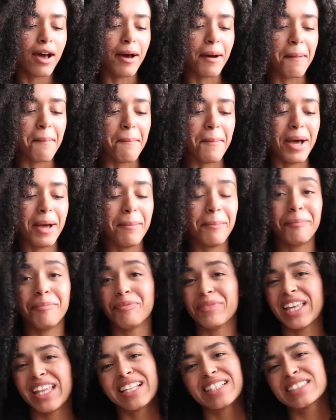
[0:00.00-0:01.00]
And
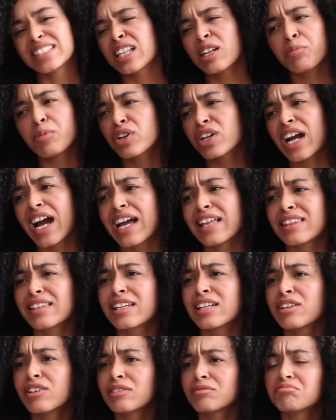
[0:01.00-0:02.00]
it's not a book, I
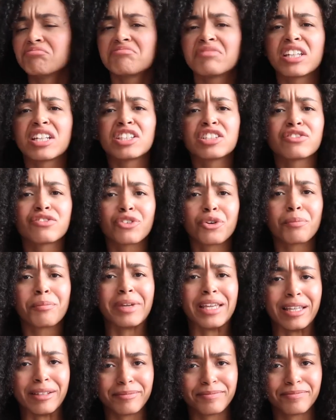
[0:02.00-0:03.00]
think, that is for
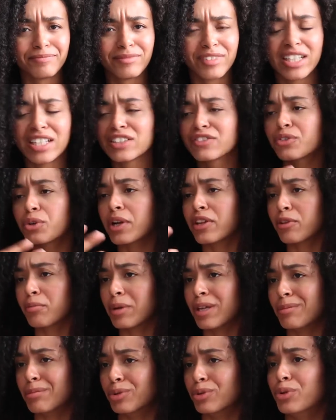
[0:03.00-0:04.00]
me. It is for other
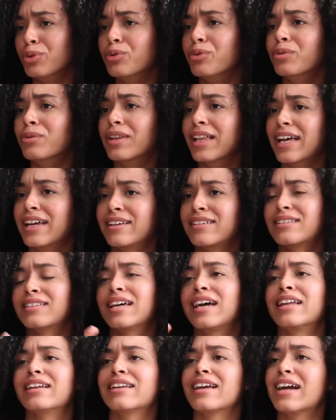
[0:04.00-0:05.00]
people who like
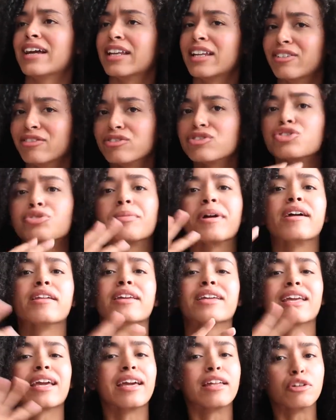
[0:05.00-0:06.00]
that kind of
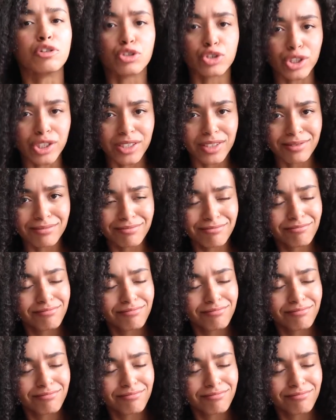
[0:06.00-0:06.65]
dramatic energy.